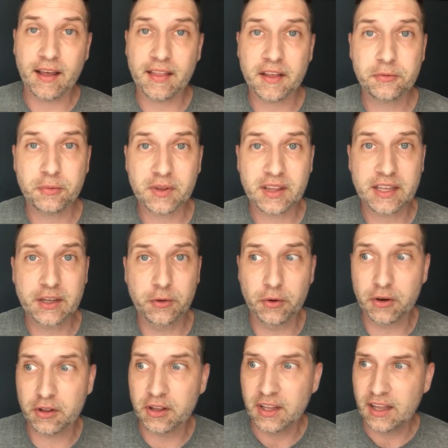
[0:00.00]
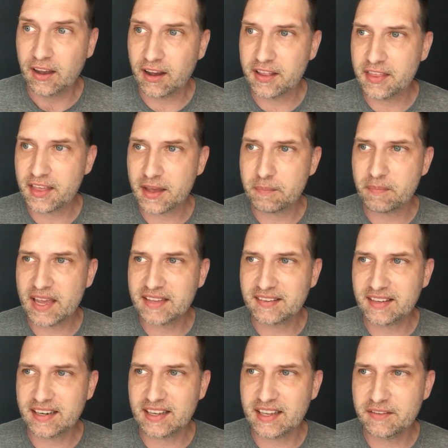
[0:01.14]
Uh, that's really cool. Uh, that
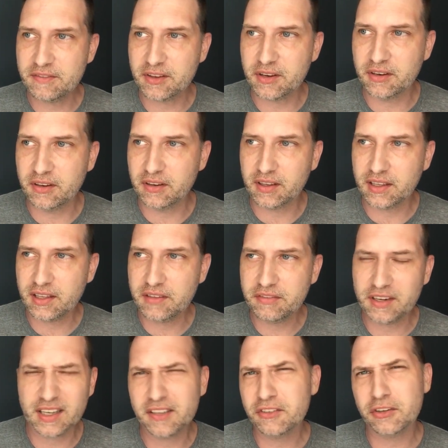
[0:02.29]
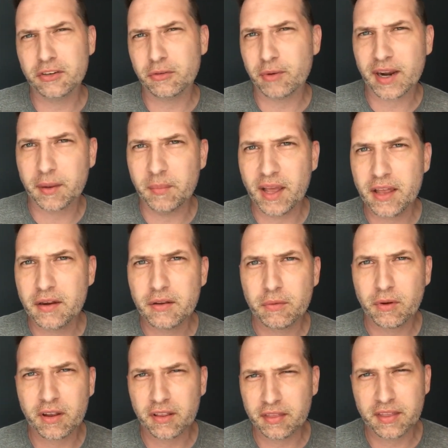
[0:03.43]
makes it even even easier to recommend.
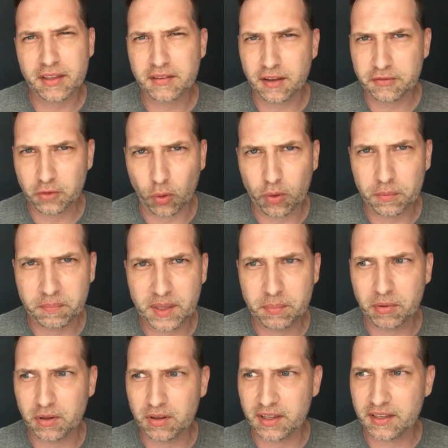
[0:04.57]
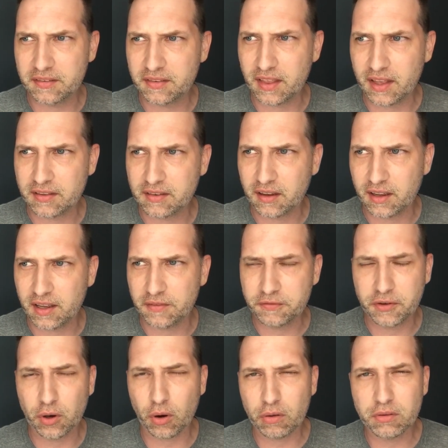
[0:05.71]
One of the things I've told people is that uh,
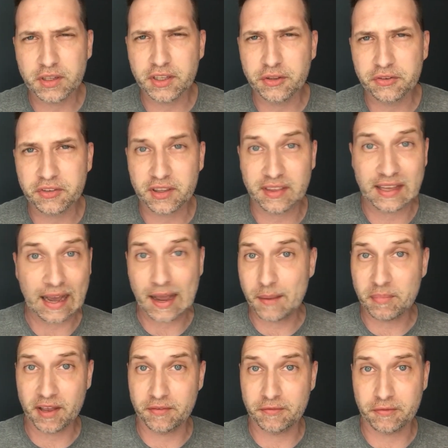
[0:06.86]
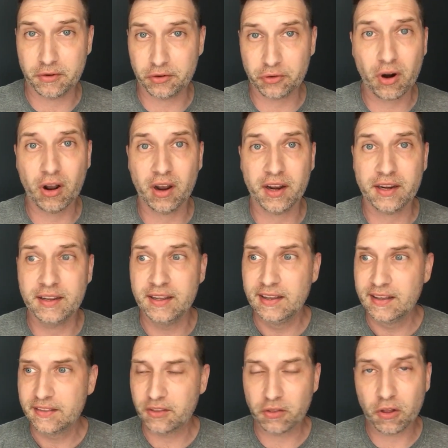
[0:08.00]
if you're only using the iPad for drawing,
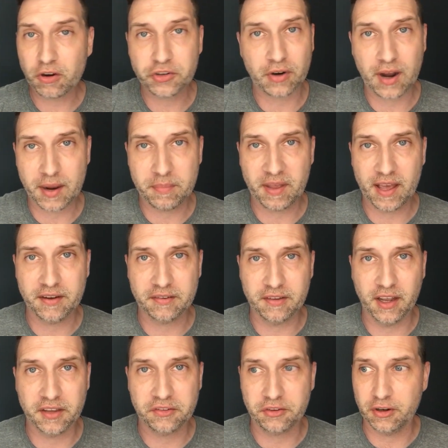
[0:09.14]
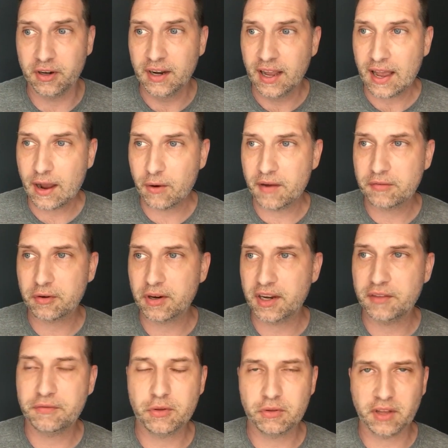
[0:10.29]
the larger iPad is nicer. However,
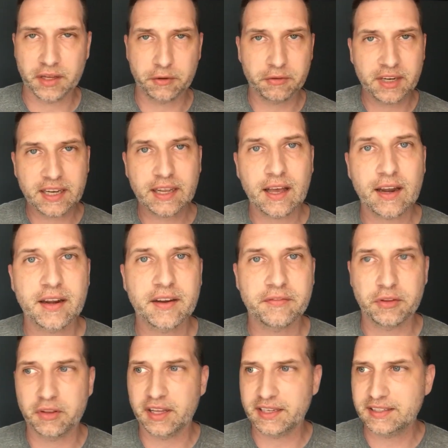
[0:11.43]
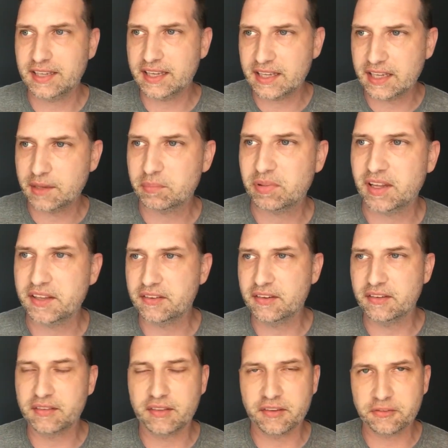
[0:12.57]
if you like reading on it, if you like taking it
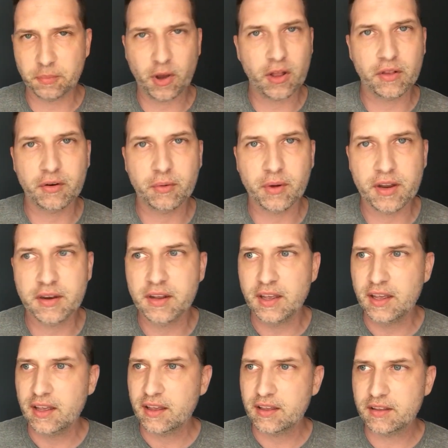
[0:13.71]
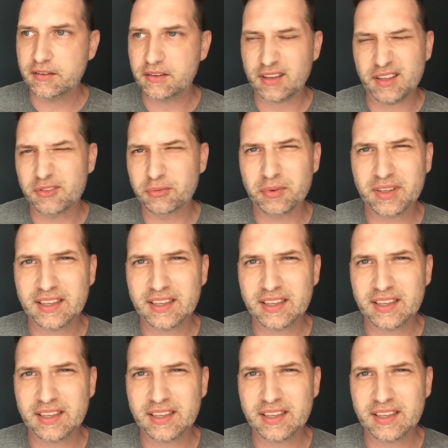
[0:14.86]
places, the smaller one is is